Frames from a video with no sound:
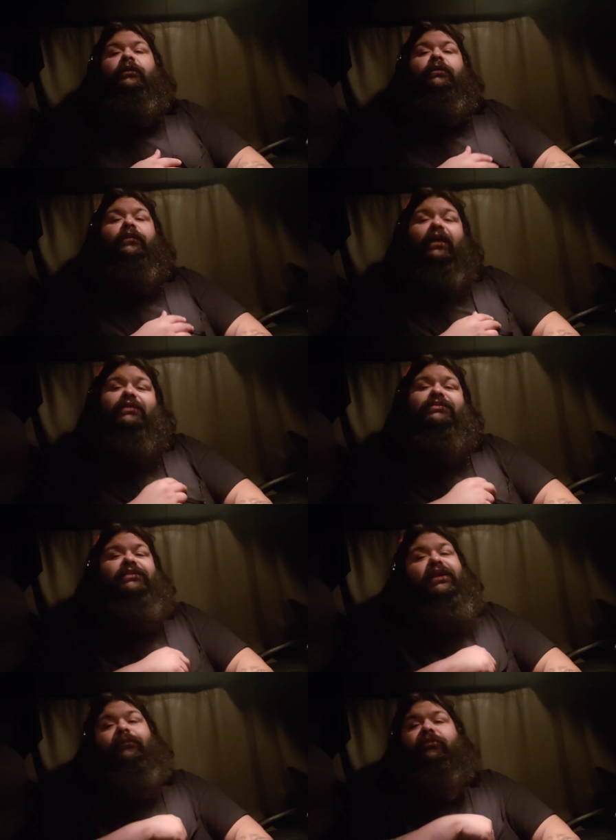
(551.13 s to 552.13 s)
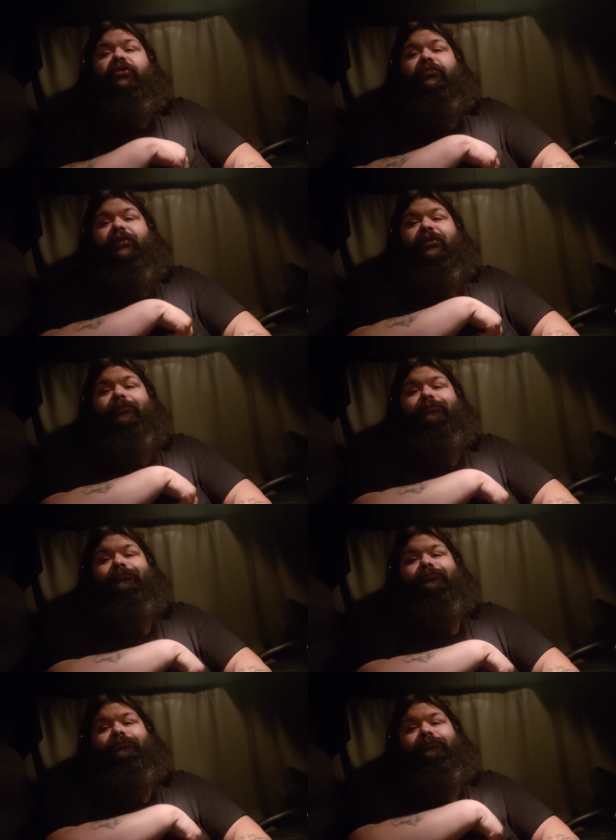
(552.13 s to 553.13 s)
Now that is a damn good meal.
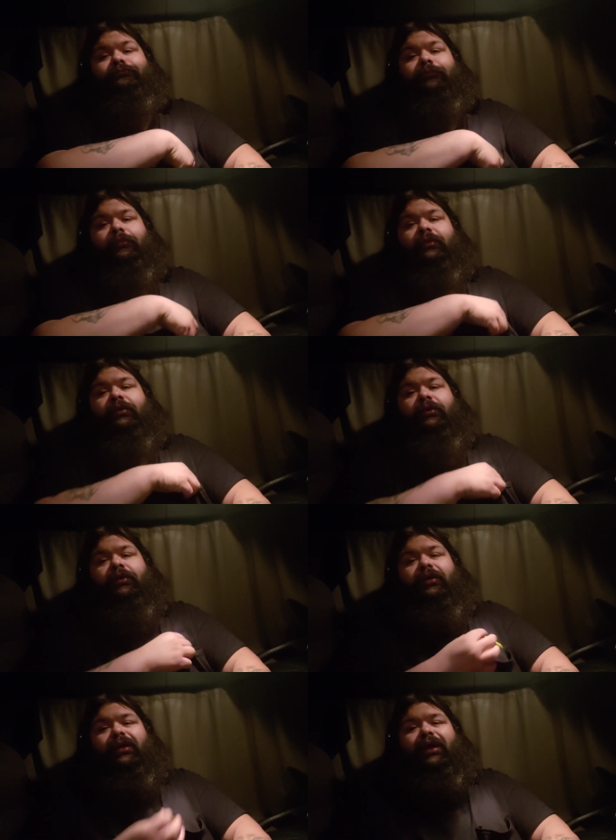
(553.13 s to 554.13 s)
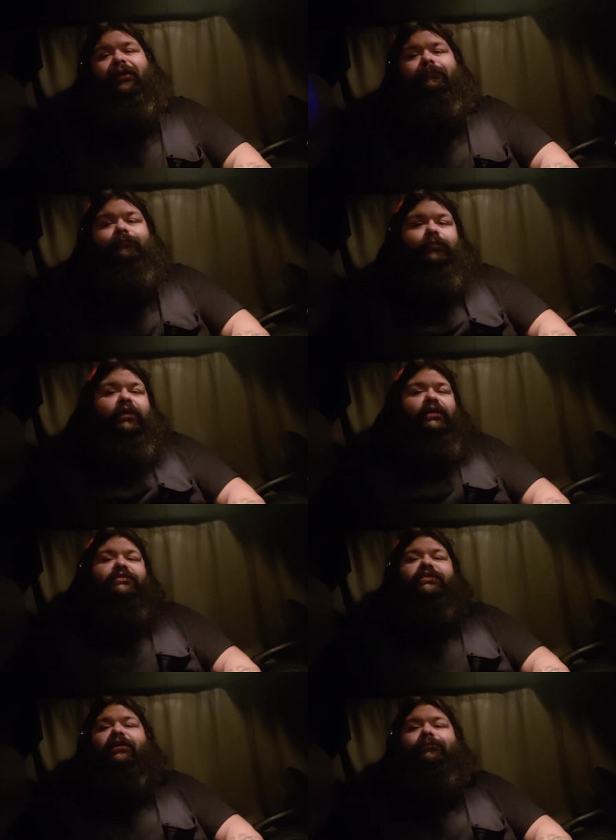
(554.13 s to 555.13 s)
And, like I
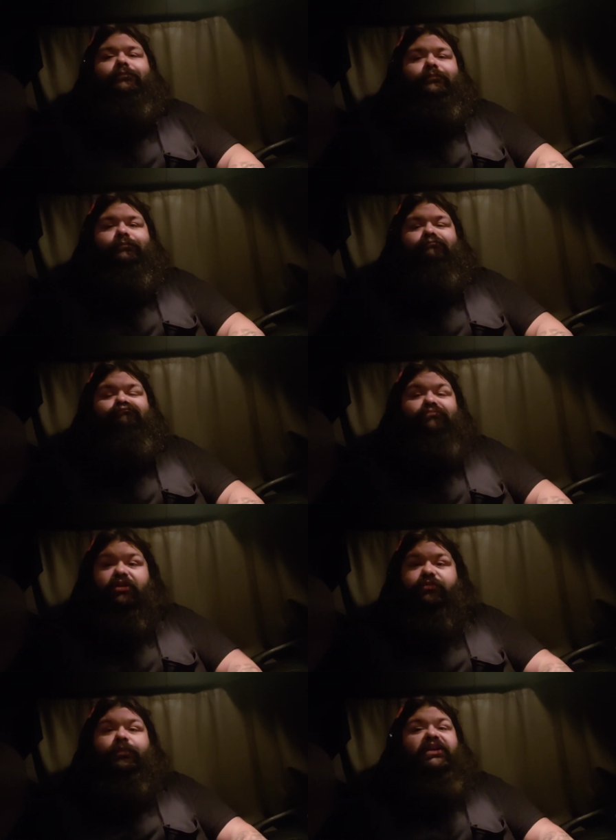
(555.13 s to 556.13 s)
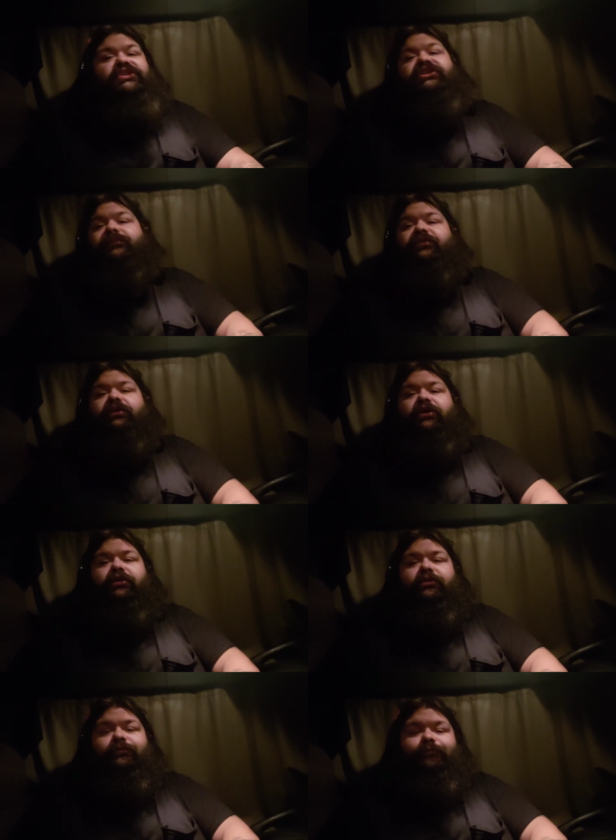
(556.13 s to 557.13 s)
said, it's pretty cheap to
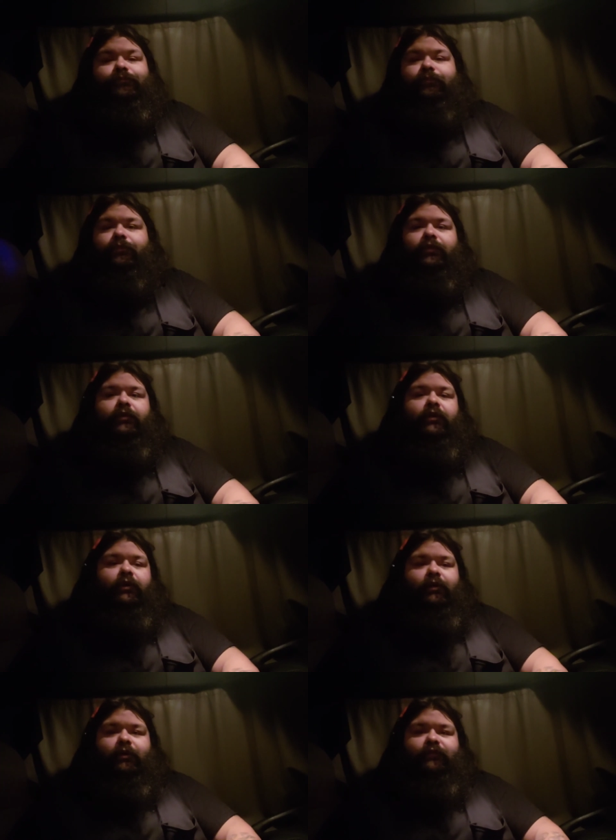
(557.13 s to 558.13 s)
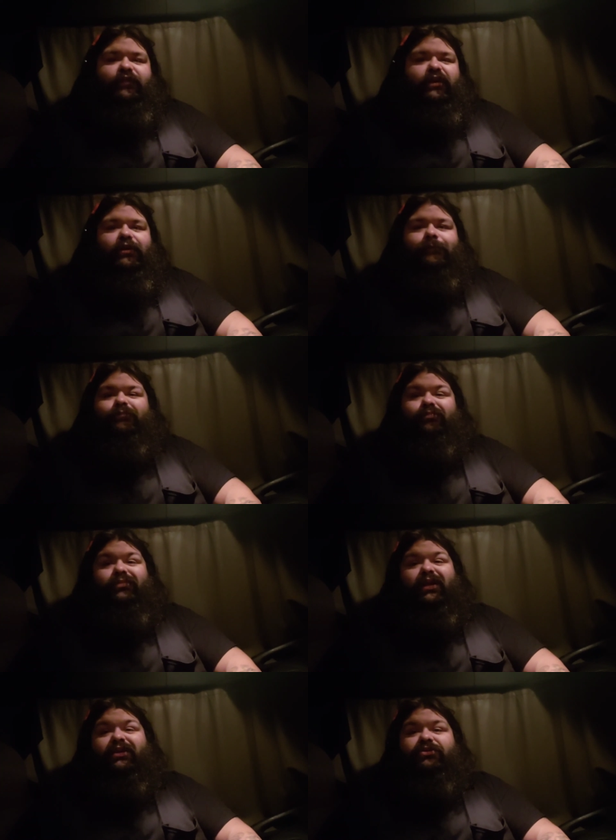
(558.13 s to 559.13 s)
cook. Figure,
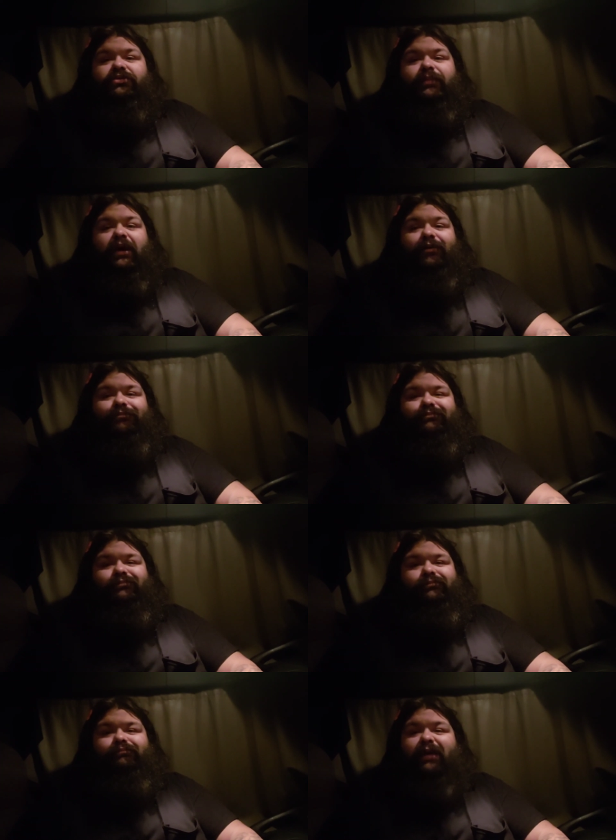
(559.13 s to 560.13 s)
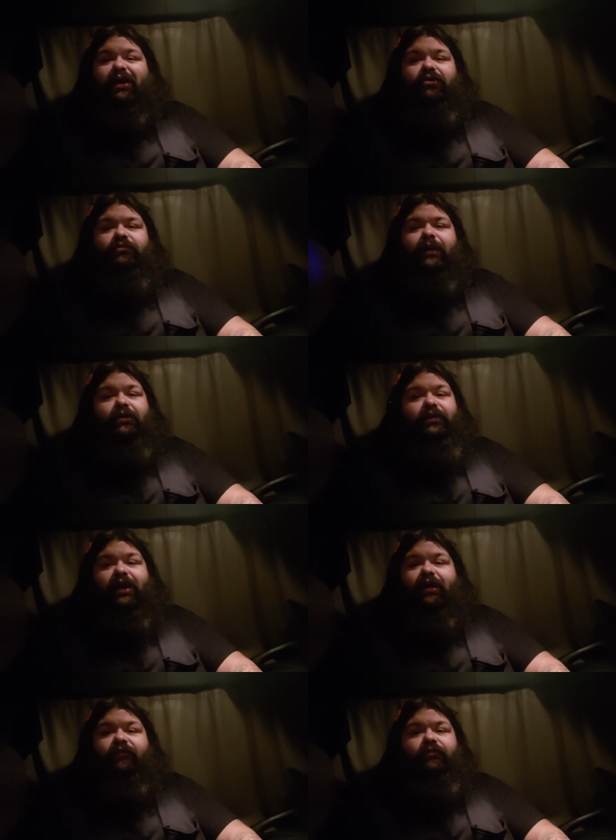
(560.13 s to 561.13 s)
I used about pound and
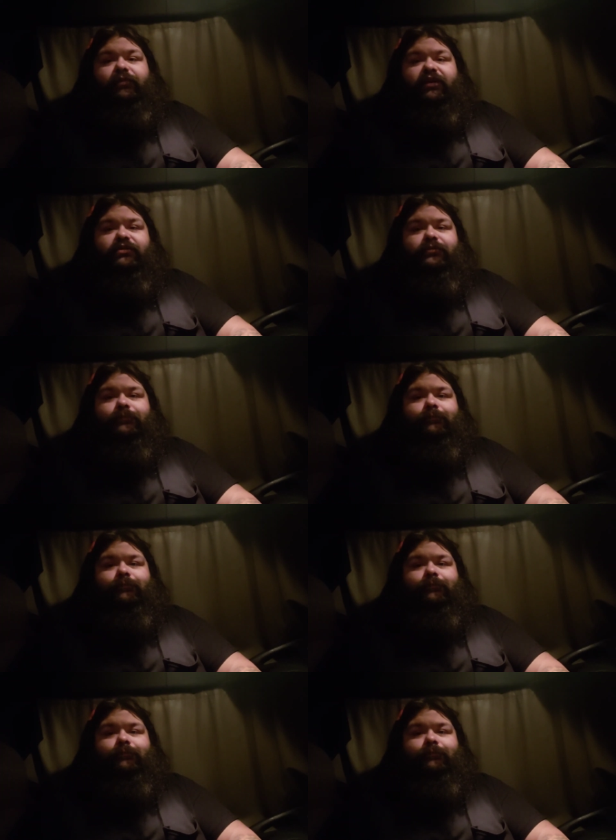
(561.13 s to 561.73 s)
a half of beans.